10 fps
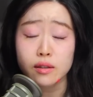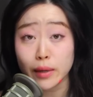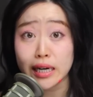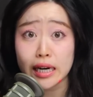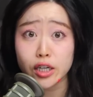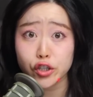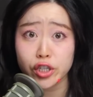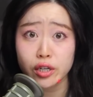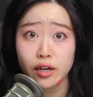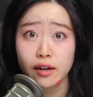the main
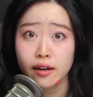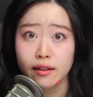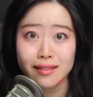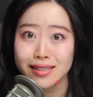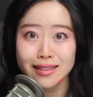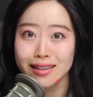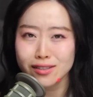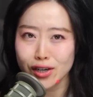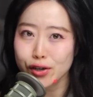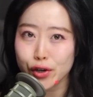character, these
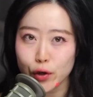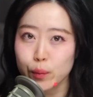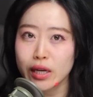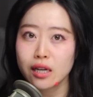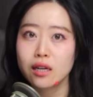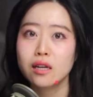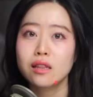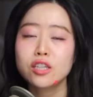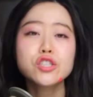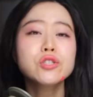things aren't human.
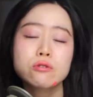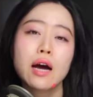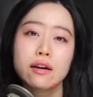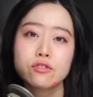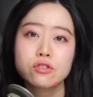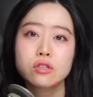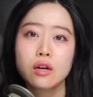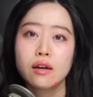They're just trash.